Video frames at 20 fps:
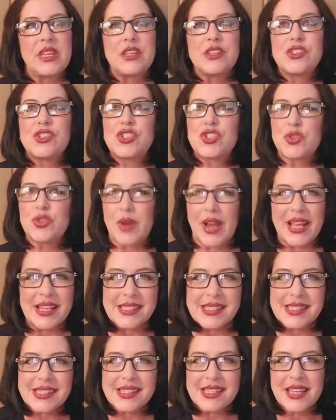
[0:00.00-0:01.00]

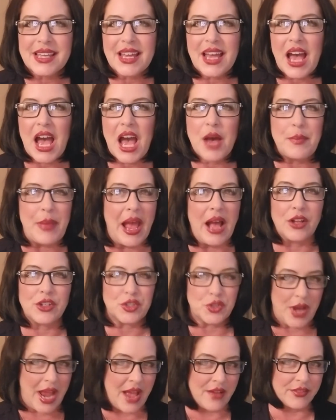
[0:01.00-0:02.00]
stress about
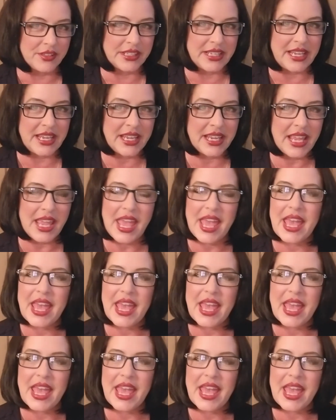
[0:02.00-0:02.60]
traveling,